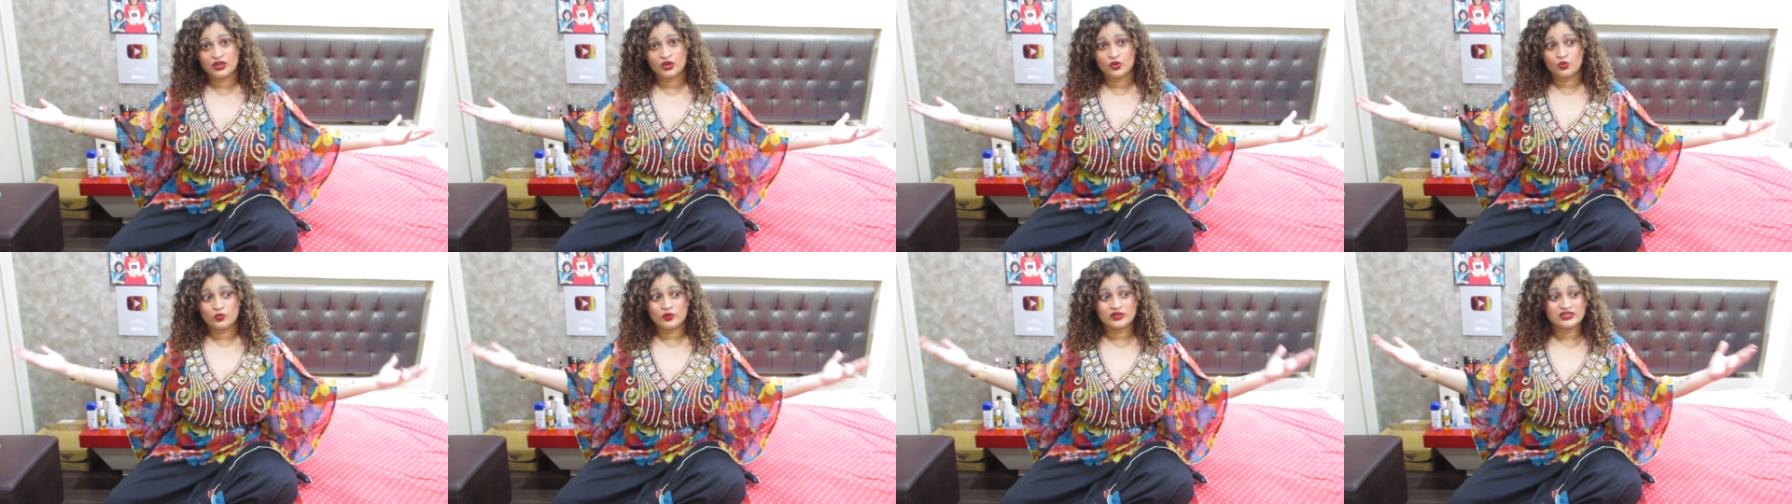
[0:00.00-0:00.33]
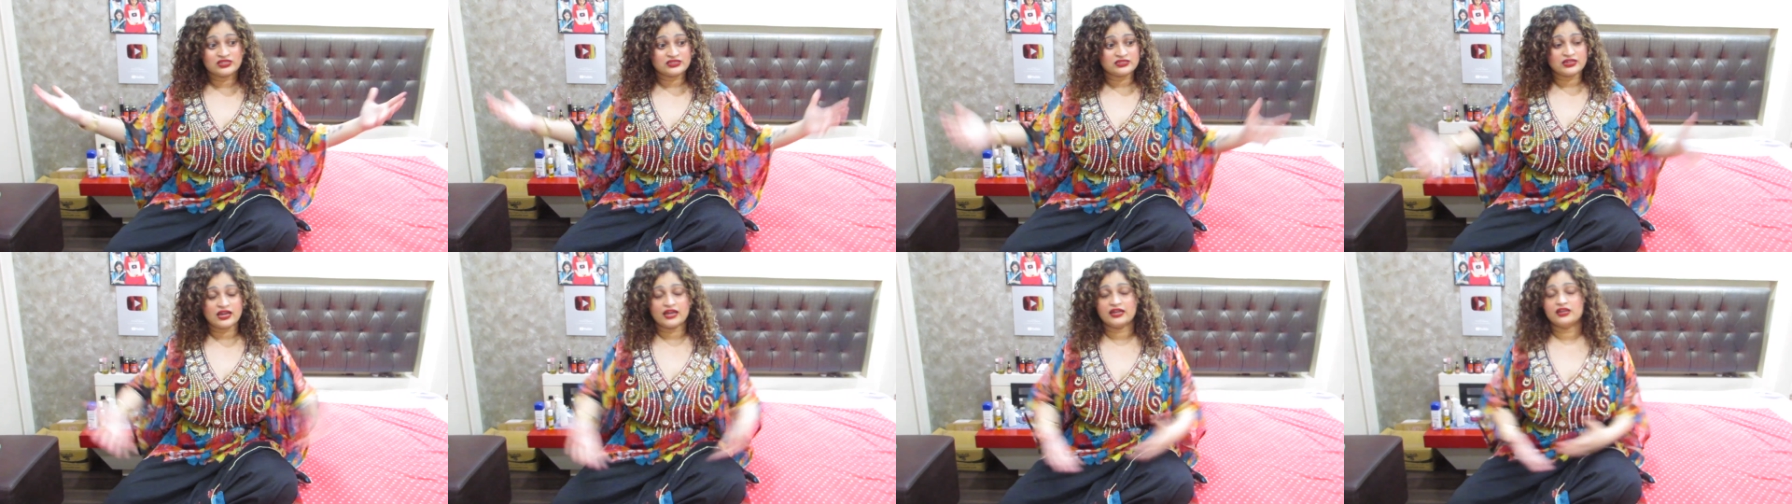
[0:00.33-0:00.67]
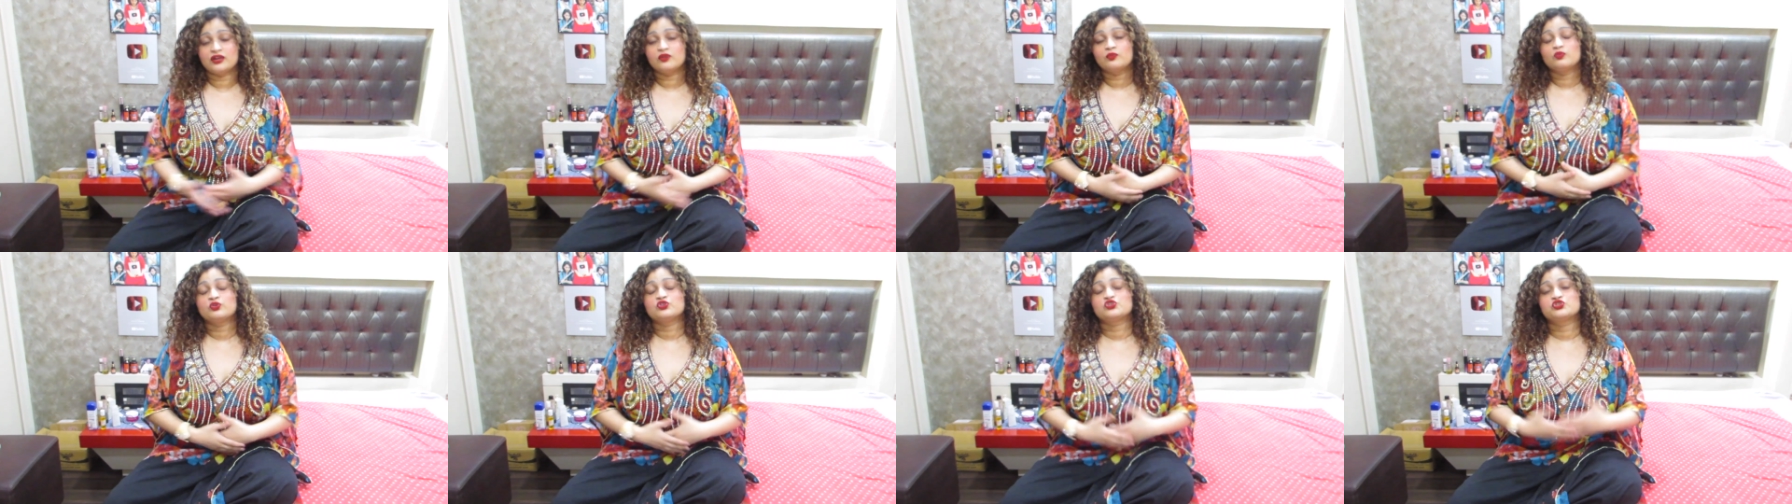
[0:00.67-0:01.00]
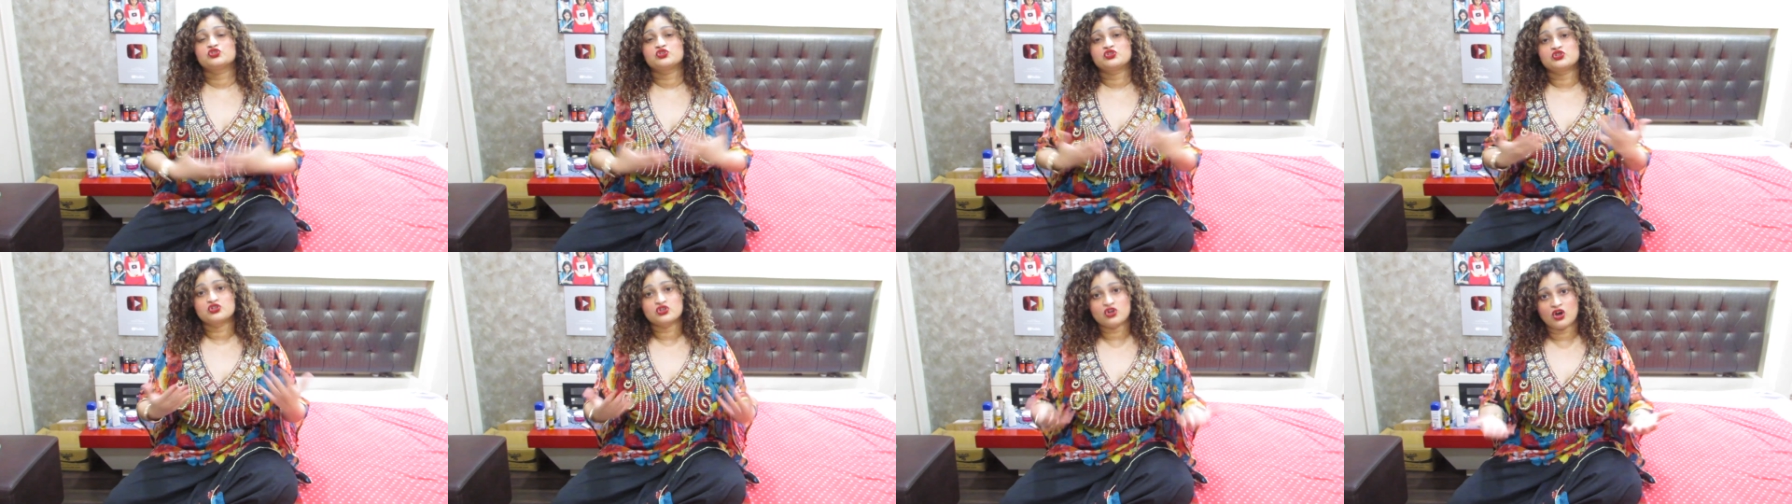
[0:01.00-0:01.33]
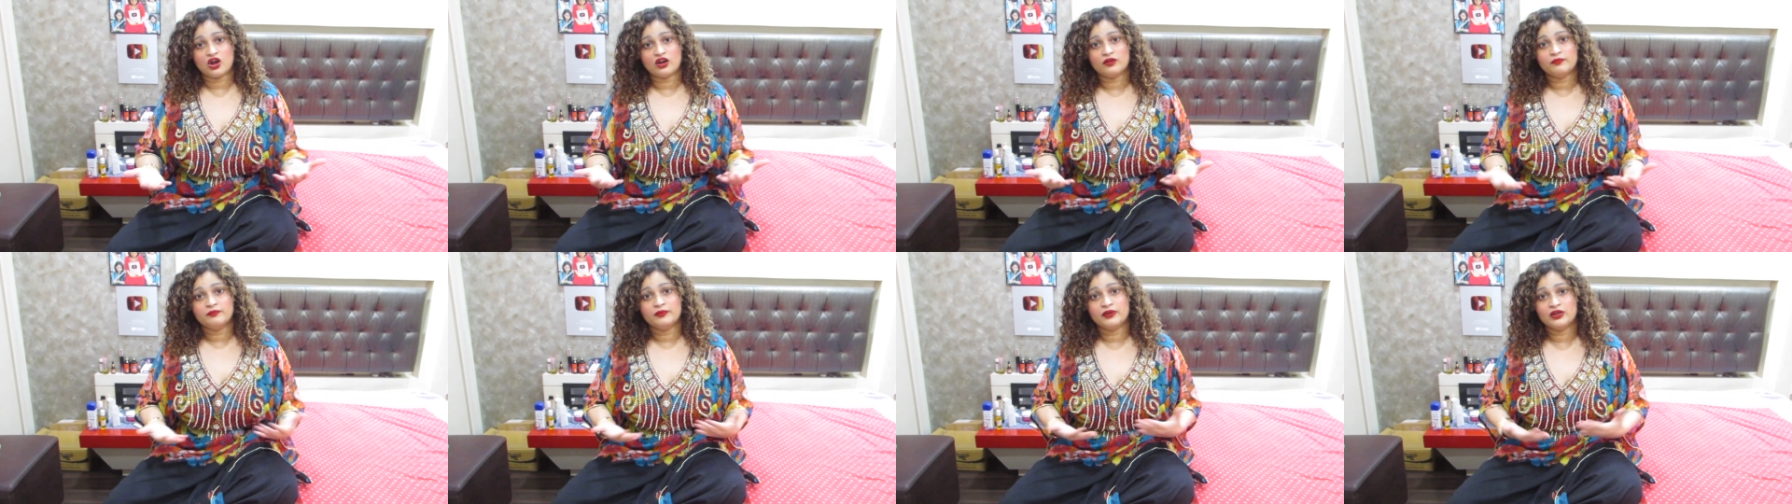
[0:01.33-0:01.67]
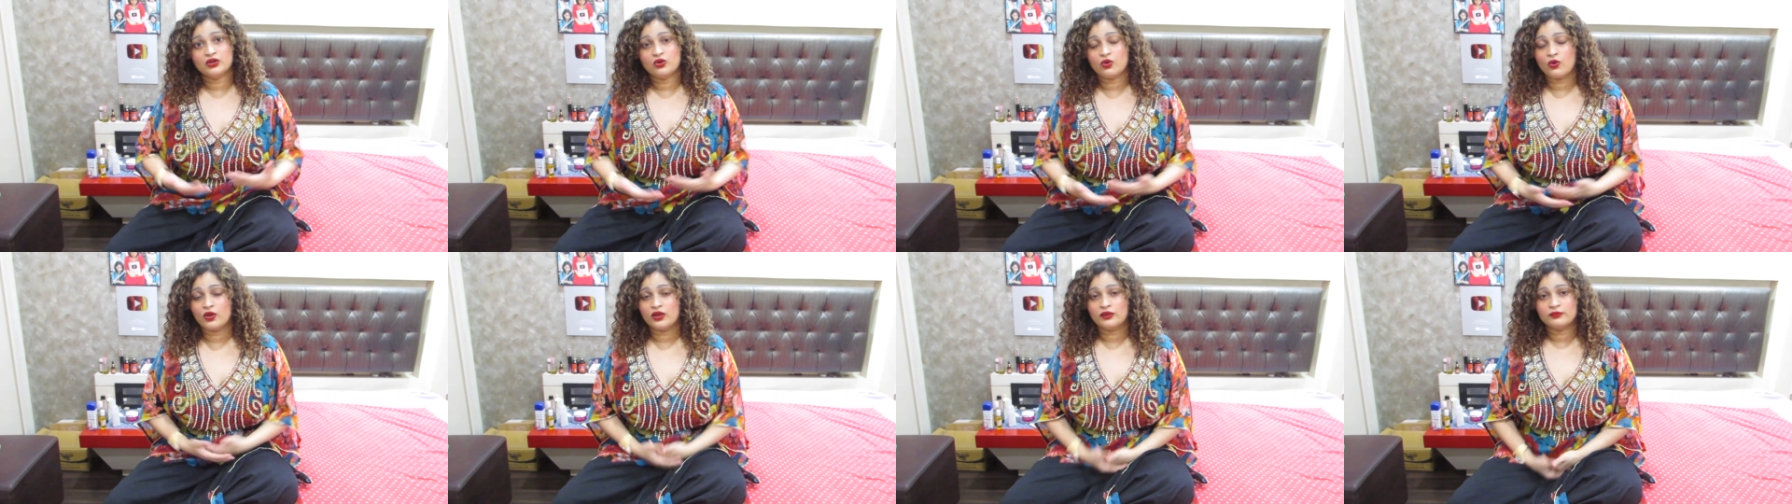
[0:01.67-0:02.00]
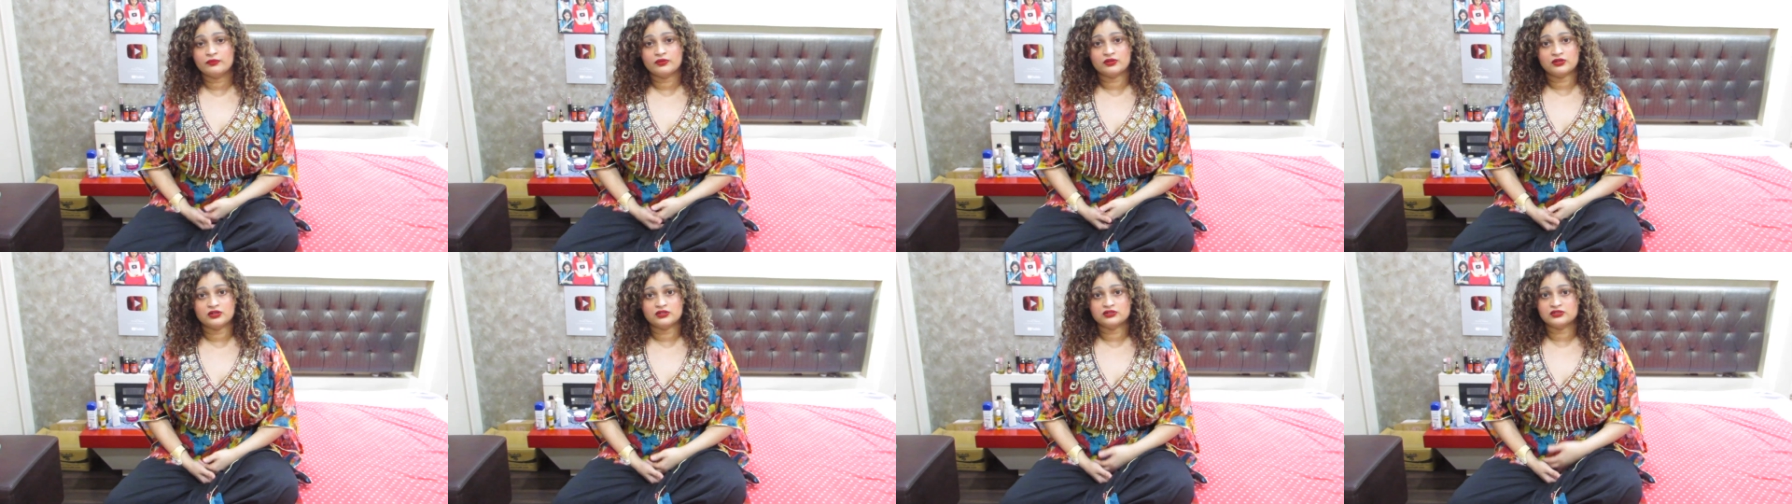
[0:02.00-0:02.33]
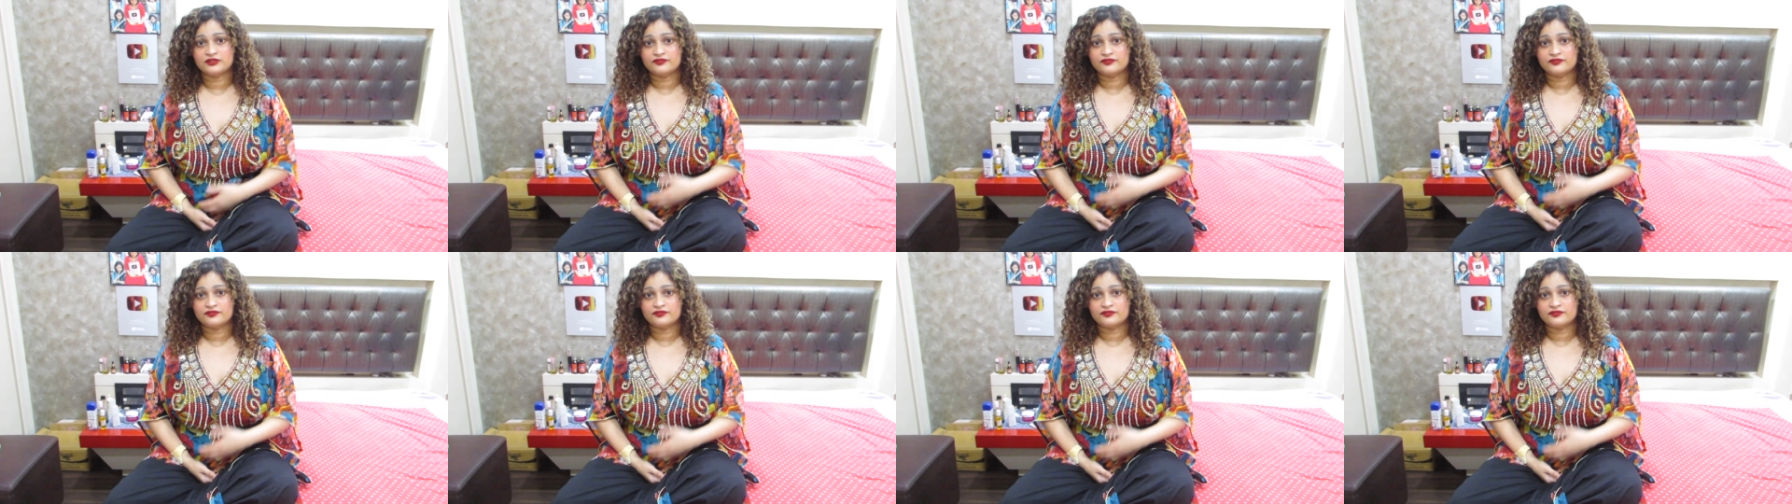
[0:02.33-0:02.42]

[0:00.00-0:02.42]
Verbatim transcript: we decided we should not be going because